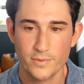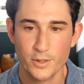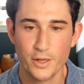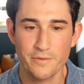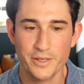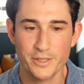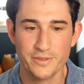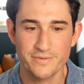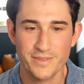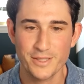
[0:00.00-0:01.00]
It's a good
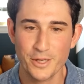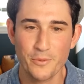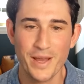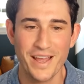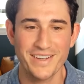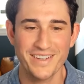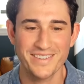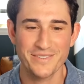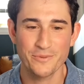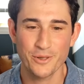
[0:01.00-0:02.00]
vision. That's a good way to end
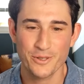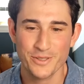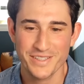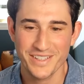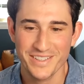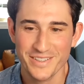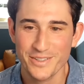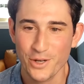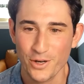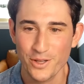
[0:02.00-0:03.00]
it. Well,
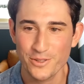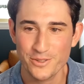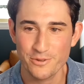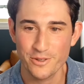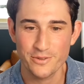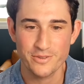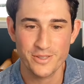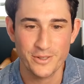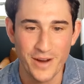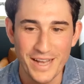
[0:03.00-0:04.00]
Christine, Carlos, Tarun,
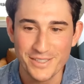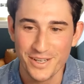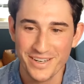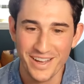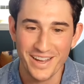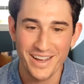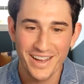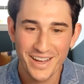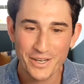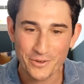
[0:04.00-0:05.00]
congrats
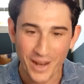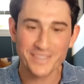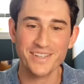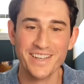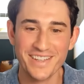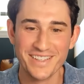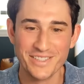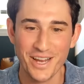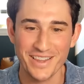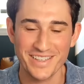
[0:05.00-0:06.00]
on getting this
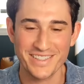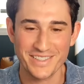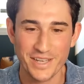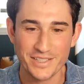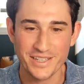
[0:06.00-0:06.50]
done. This is such